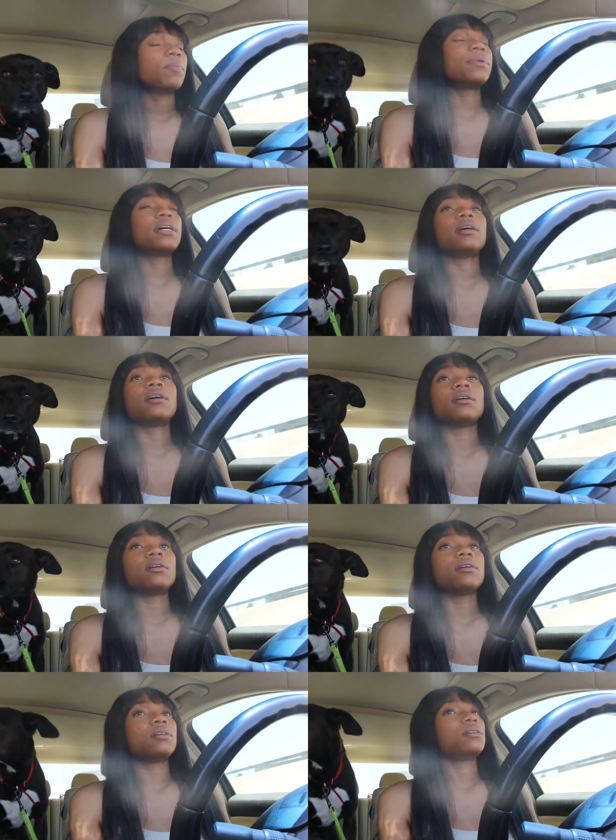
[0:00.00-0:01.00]
But
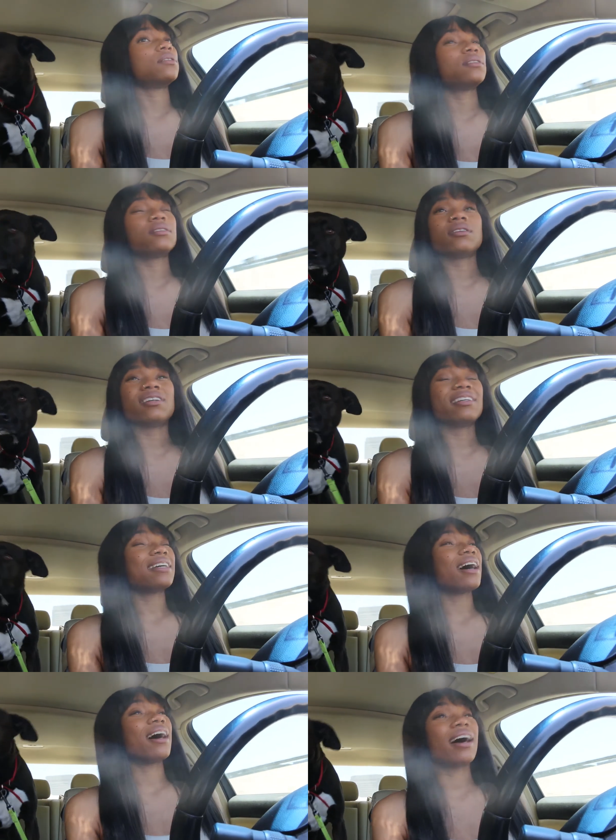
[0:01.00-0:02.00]
it
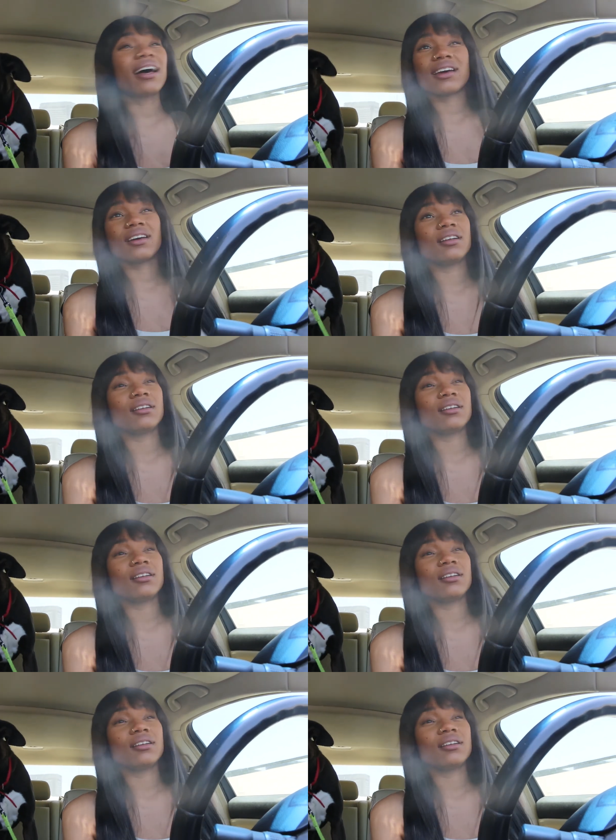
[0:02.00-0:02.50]
is hot.